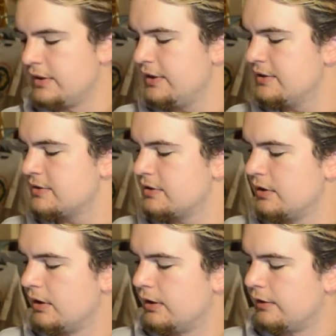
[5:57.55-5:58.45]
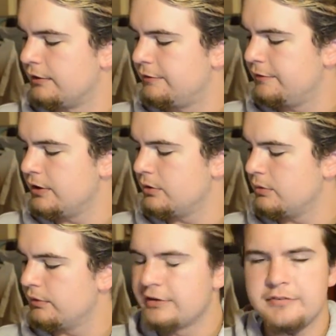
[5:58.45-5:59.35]
These they
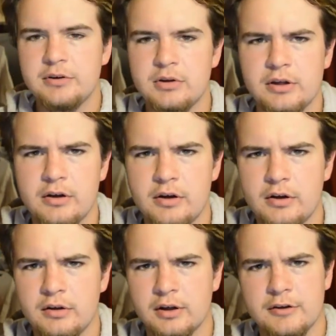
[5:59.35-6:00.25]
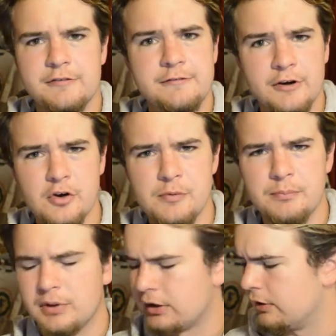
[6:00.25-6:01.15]
feel like a
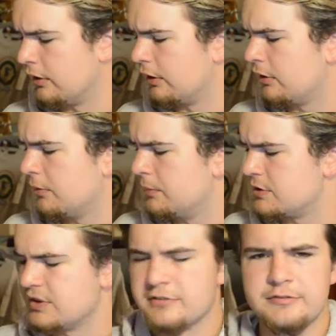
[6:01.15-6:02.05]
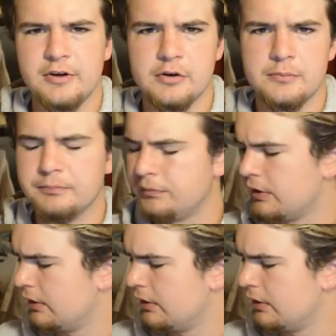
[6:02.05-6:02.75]
foam, like a composite foam,